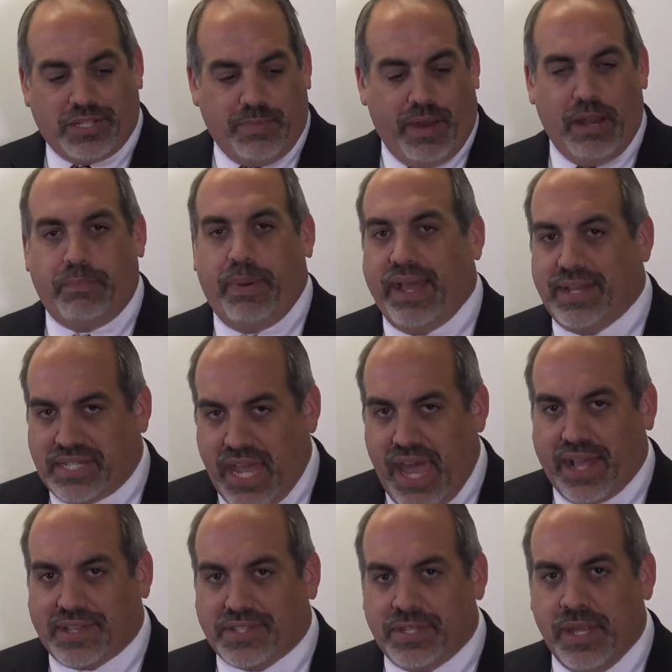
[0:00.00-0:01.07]
about it by
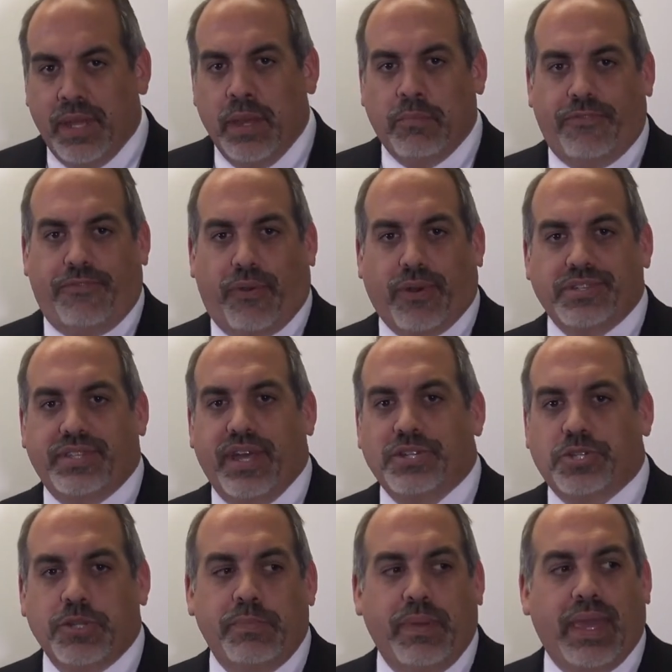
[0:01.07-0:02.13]
text before
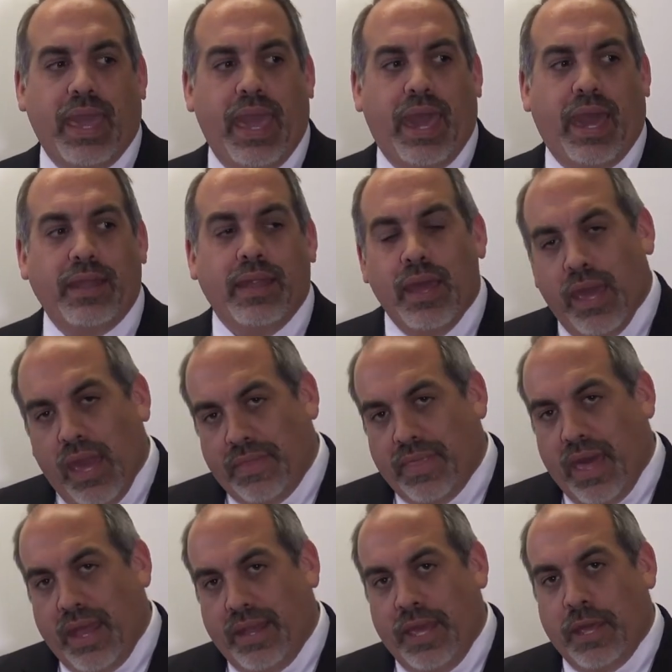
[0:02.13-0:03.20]
session began, and
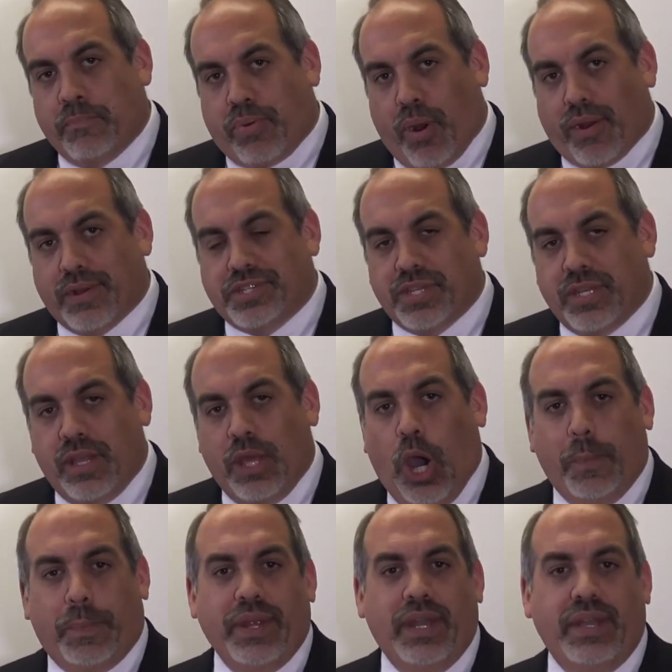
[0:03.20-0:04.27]
then in person the
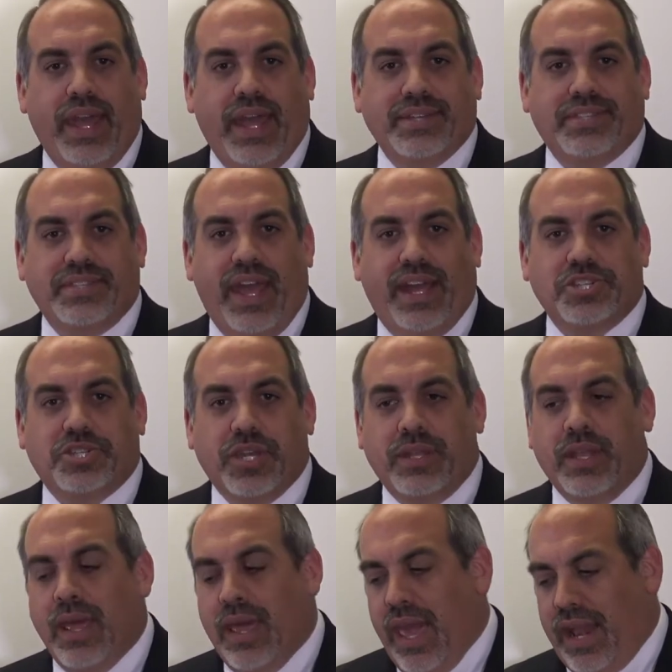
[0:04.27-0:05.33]
opening day of
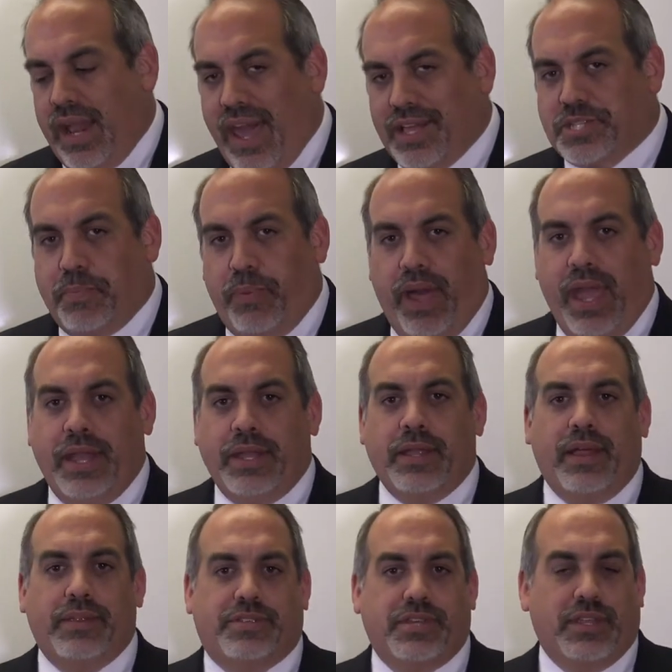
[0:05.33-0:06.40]
session. And I explained
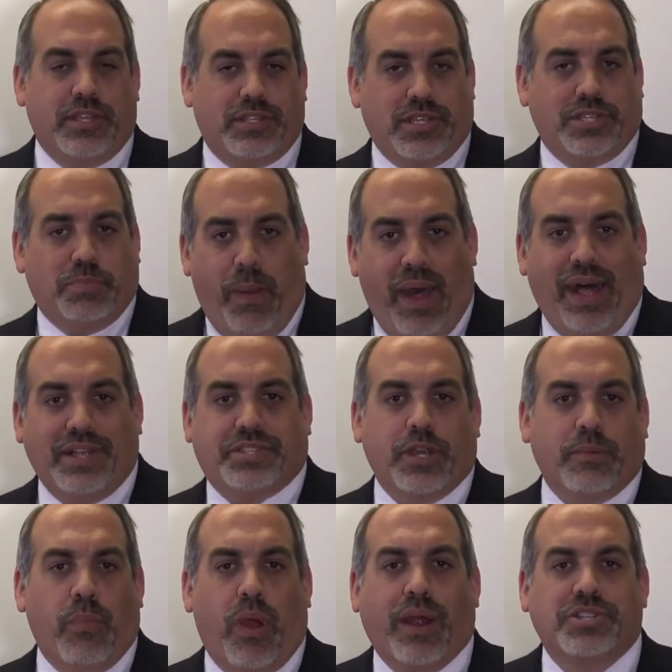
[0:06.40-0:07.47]
to the
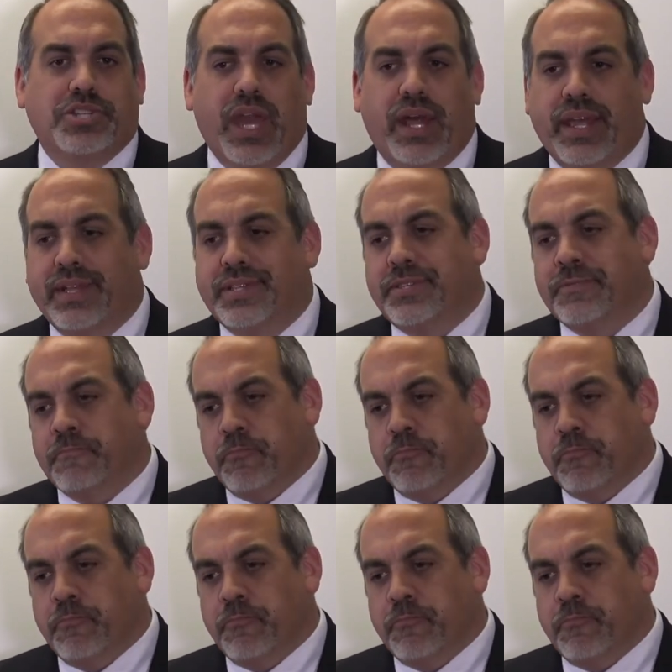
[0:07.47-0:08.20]
sponsor, Mark Jennings,